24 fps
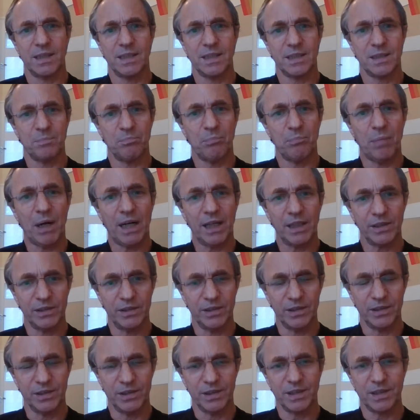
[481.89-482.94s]
as
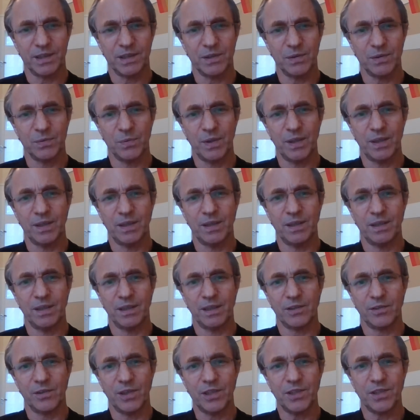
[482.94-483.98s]
partners with
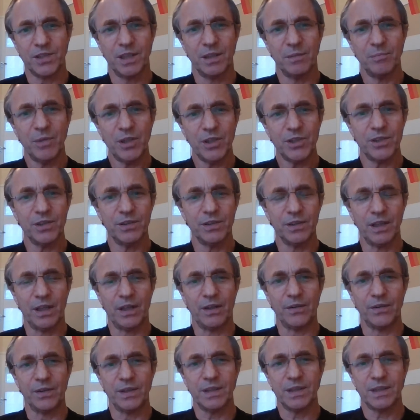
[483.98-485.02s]
the Christian
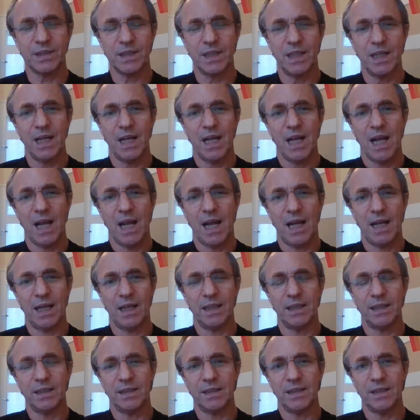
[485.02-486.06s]
missionaries,
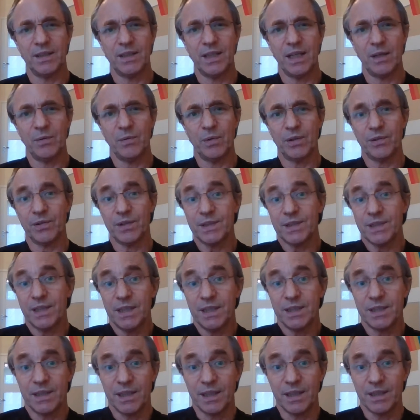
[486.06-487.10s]
and they were
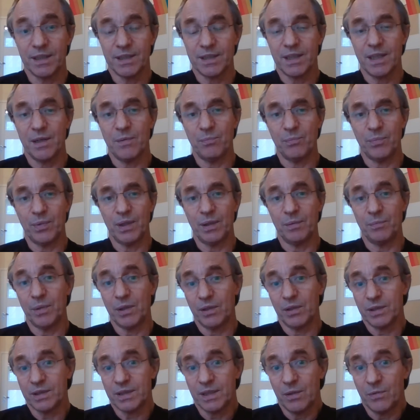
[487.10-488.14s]
resisting simply
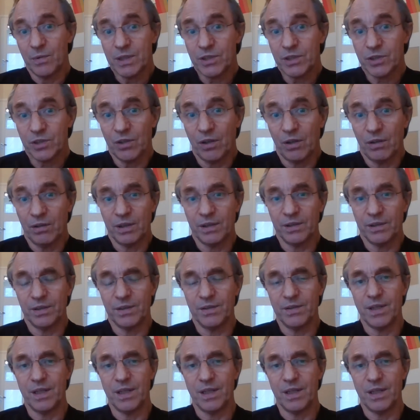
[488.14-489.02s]
because they were stronger.